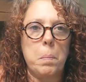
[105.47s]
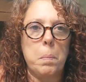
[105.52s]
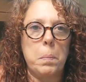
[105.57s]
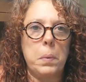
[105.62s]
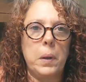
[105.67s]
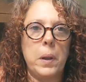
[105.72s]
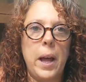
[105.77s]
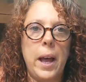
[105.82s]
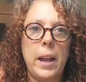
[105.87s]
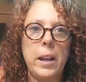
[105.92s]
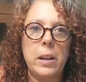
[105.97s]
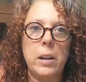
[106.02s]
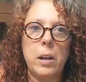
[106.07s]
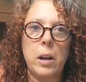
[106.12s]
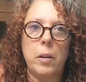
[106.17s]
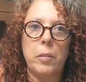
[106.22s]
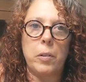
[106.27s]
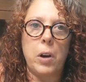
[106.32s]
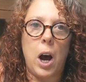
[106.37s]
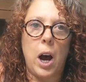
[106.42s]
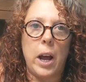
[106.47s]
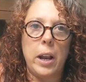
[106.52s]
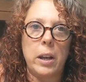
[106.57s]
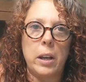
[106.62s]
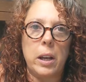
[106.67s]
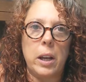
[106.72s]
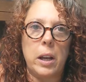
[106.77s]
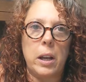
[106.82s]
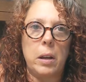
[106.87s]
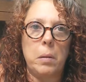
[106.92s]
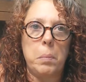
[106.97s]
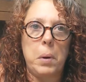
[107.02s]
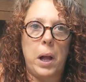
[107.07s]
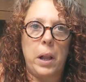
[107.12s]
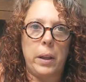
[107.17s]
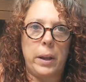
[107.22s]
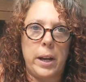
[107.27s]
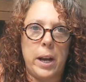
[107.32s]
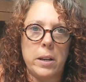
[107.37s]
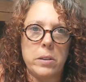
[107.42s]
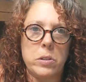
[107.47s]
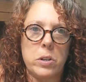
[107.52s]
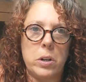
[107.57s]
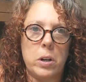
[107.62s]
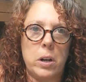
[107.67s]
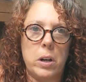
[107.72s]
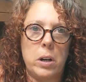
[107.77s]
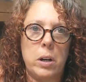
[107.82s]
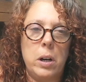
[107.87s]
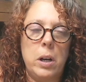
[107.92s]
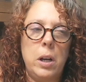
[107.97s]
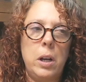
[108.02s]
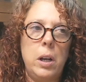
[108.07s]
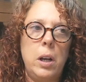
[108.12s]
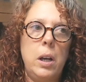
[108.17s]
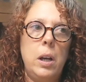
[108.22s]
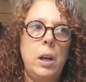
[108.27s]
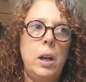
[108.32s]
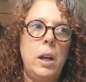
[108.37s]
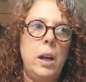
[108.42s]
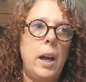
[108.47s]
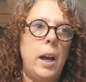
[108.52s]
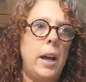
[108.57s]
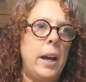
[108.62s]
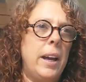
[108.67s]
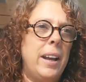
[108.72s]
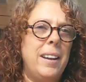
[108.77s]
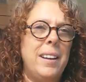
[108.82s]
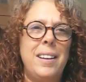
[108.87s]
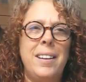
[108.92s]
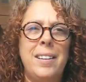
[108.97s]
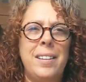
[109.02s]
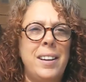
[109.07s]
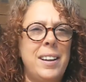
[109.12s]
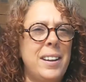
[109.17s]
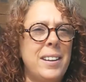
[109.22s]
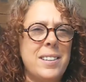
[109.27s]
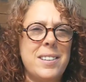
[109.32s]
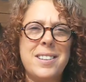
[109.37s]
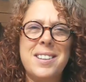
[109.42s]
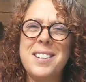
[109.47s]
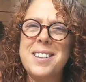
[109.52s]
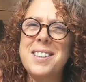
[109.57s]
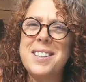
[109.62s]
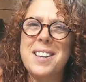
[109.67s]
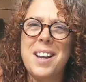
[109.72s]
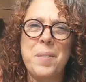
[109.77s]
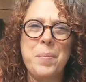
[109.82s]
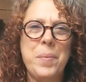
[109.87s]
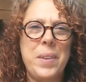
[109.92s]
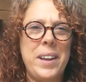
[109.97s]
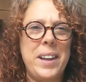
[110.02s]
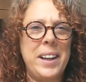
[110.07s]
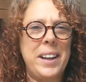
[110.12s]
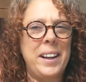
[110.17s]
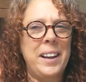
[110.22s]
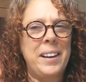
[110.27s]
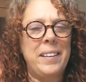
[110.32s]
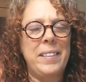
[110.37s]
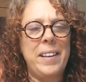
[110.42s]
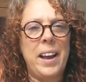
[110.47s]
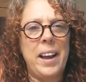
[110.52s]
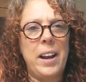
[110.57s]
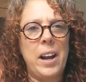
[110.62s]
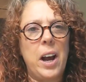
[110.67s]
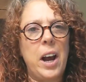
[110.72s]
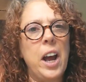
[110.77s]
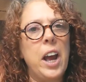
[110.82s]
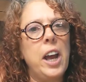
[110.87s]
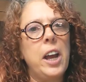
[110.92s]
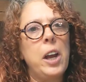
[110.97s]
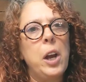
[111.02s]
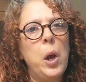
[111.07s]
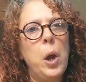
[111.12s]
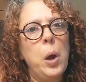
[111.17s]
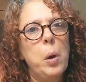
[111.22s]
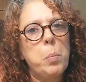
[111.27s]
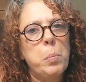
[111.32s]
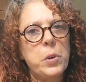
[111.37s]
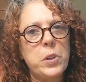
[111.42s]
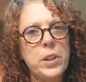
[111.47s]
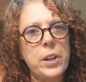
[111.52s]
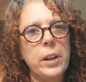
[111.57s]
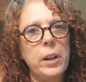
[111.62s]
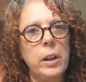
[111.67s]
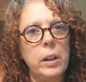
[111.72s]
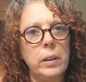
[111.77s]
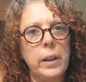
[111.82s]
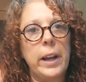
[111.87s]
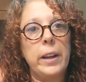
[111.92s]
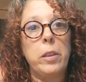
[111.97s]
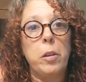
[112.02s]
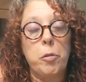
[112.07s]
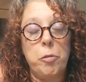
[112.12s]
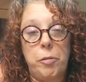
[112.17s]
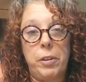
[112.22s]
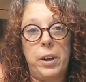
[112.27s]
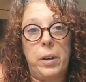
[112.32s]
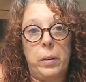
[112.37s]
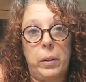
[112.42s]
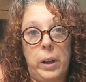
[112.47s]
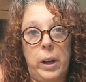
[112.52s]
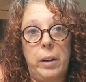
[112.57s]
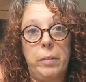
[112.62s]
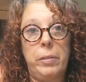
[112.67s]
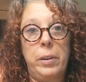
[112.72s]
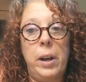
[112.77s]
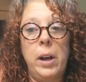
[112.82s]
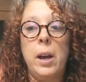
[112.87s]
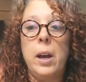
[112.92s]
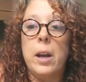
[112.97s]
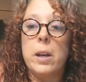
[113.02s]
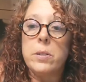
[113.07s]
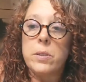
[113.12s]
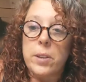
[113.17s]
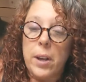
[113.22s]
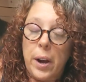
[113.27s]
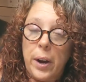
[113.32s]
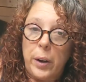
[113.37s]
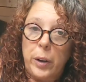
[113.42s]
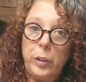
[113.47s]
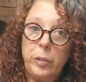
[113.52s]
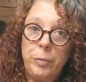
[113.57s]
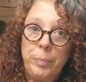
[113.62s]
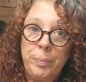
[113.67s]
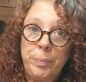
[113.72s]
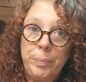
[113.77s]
blend of cotton and polyester, and it's just something that I particularly like the feel of. So,